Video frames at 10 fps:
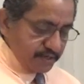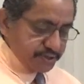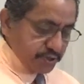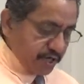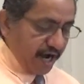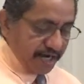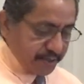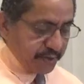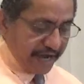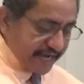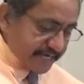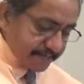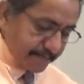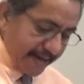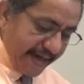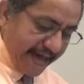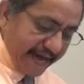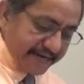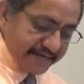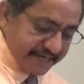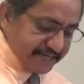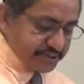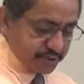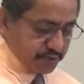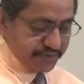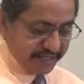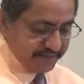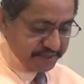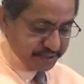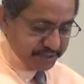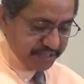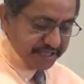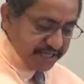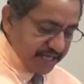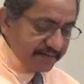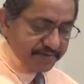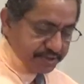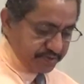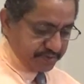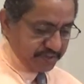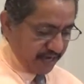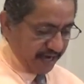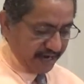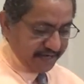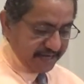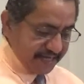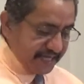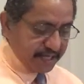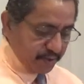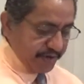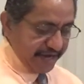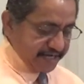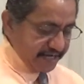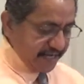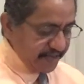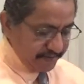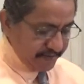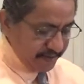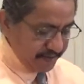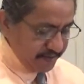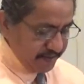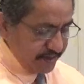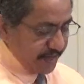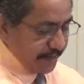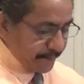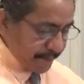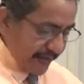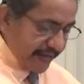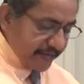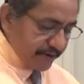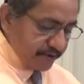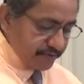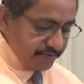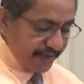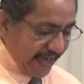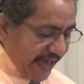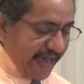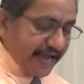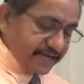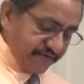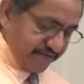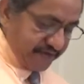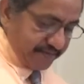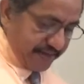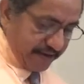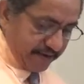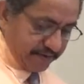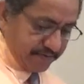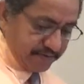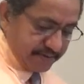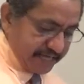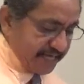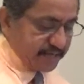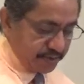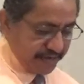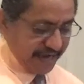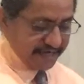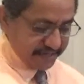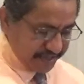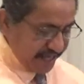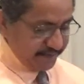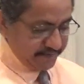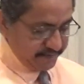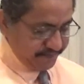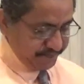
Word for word: So God created man in his own image. In the image of God, he created him male and female, he created them.